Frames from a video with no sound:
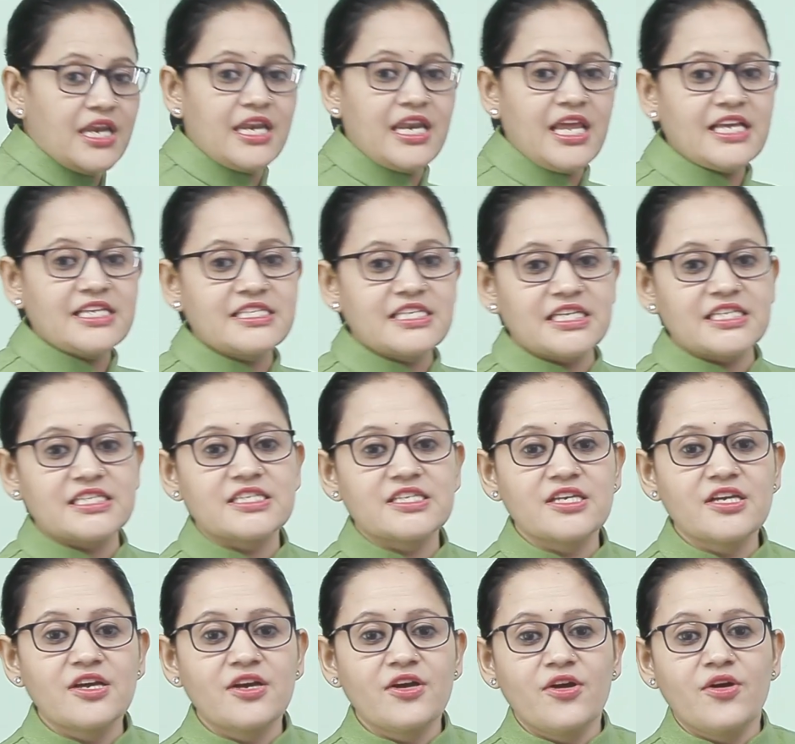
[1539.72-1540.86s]
next is
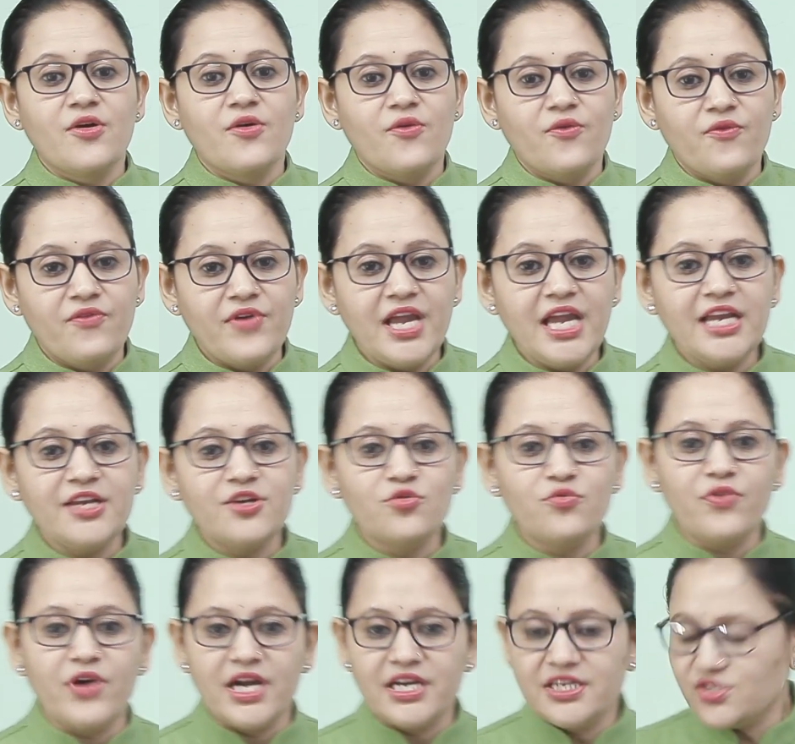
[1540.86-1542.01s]
way to
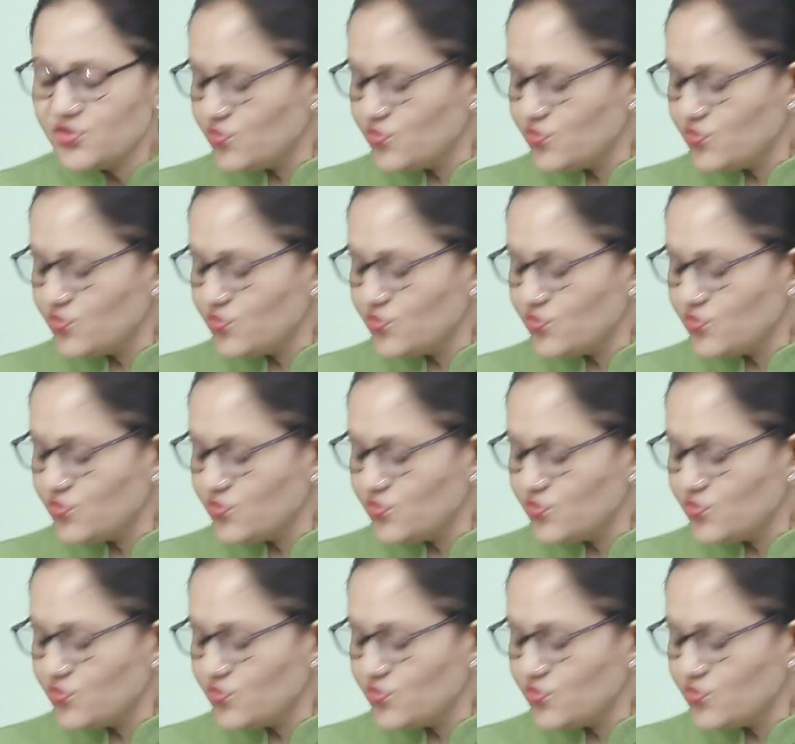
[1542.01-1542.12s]
find